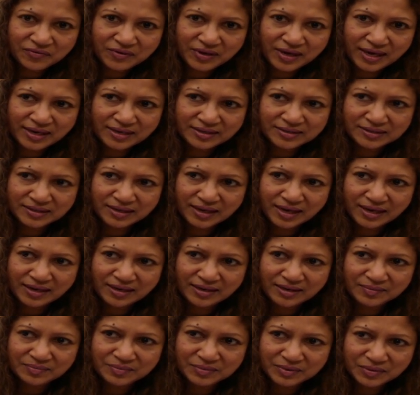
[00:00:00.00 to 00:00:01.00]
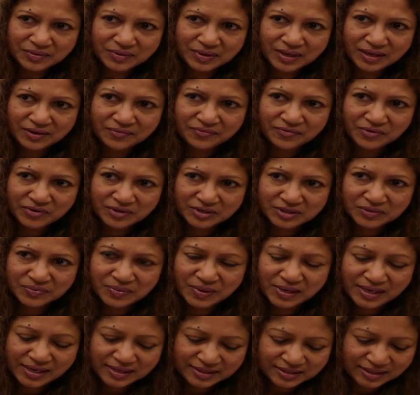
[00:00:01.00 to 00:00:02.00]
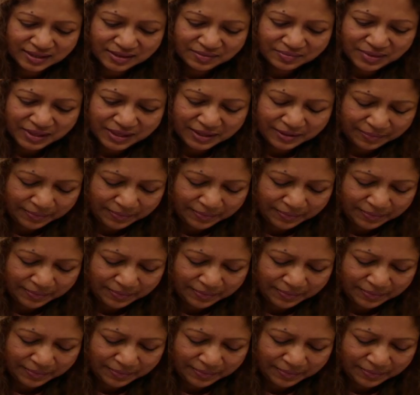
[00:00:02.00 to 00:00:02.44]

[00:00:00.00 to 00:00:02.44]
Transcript: gallium? Okay, focus well and tell me.